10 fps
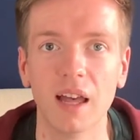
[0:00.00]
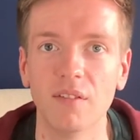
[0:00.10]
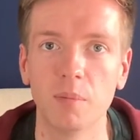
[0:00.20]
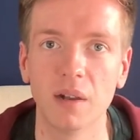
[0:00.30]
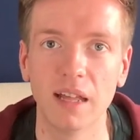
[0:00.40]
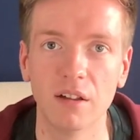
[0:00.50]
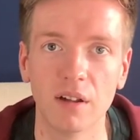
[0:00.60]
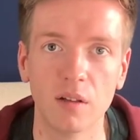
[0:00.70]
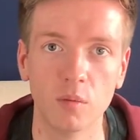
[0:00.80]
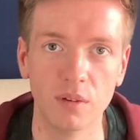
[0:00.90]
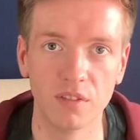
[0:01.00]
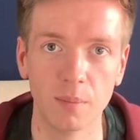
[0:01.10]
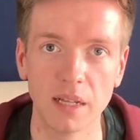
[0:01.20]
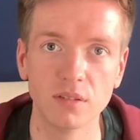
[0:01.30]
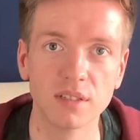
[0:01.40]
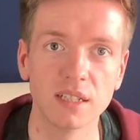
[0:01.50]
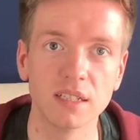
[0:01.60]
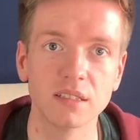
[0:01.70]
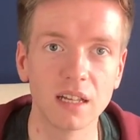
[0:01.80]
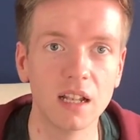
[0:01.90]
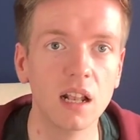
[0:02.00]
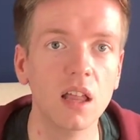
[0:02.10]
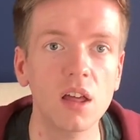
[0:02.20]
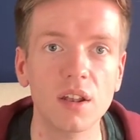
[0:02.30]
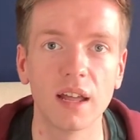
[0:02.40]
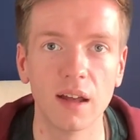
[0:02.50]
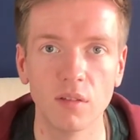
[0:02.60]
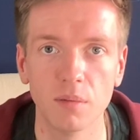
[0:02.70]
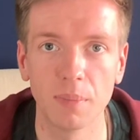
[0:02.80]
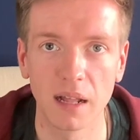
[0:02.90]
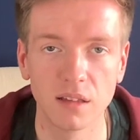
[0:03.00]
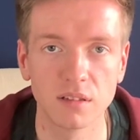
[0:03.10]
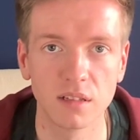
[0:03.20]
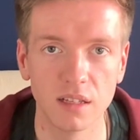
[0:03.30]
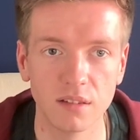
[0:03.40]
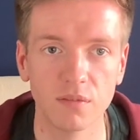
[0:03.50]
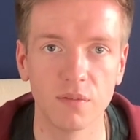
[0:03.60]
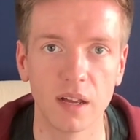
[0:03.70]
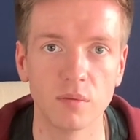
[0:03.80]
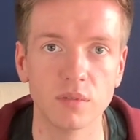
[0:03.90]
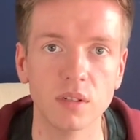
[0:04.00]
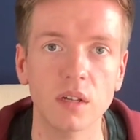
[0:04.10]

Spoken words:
have a play around with the manual settings and learn how the balance is found.